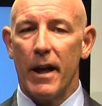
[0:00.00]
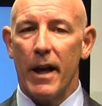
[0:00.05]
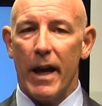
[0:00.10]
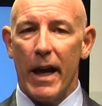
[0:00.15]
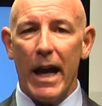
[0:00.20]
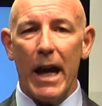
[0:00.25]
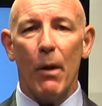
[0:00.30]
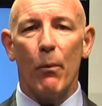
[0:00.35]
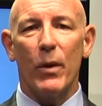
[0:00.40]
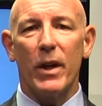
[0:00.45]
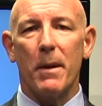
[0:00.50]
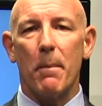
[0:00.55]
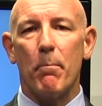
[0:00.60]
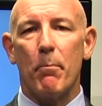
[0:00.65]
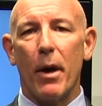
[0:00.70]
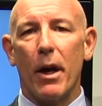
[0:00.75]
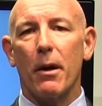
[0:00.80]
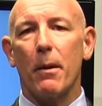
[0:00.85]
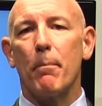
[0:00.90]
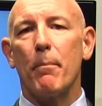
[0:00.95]
And we can
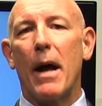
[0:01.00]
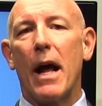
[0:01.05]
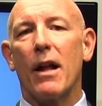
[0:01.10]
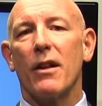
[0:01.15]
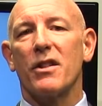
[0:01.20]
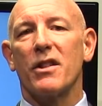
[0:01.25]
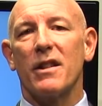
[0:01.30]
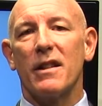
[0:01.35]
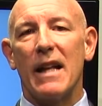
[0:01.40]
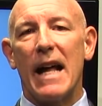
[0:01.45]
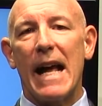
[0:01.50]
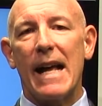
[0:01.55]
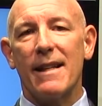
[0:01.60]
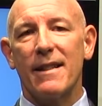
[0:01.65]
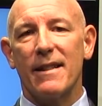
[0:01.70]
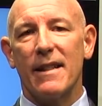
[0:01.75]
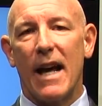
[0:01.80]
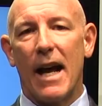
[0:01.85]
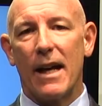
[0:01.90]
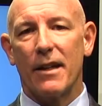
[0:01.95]
better balance class
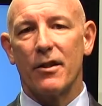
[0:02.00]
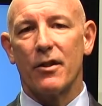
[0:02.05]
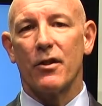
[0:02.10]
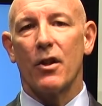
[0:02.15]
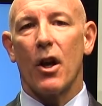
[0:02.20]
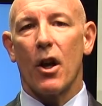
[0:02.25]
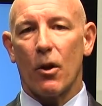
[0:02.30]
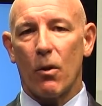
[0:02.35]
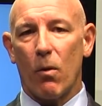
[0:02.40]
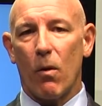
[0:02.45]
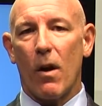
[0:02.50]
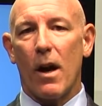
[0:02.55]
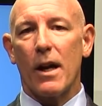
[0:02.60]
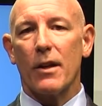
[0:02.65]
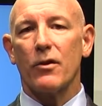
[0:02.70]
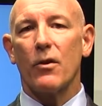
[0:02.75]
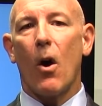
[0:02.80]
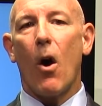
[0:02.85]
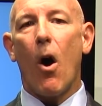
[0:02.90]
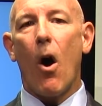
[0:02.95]
sizes
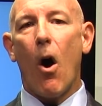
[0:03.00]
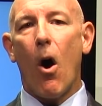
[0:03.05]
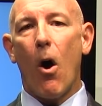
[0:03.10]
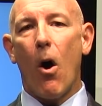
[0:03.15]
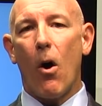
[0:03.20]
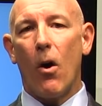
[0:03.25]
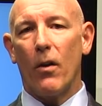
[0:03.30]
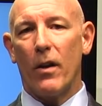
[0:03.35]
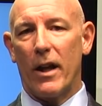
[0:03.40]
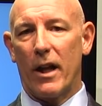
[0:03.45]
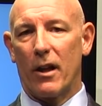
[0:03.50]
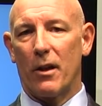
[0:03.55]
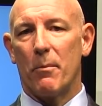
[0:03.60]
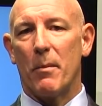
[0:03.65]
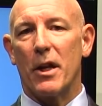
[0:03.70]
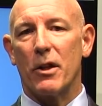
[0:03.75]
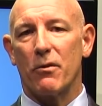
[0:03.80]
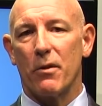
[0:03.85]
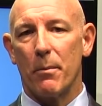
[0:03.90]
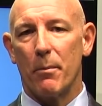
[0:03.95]
across all elementary